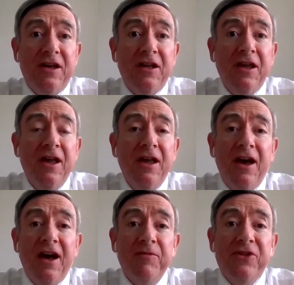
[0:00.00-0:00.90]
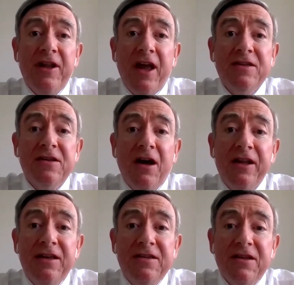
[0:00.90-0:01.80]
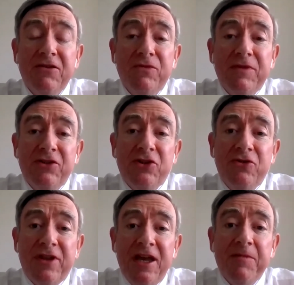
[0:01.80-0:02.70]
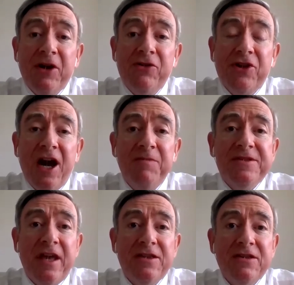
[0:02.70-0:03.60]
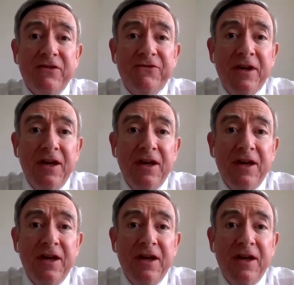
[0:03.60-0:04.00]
And I particularly ask colleagues to think about time-sensitive,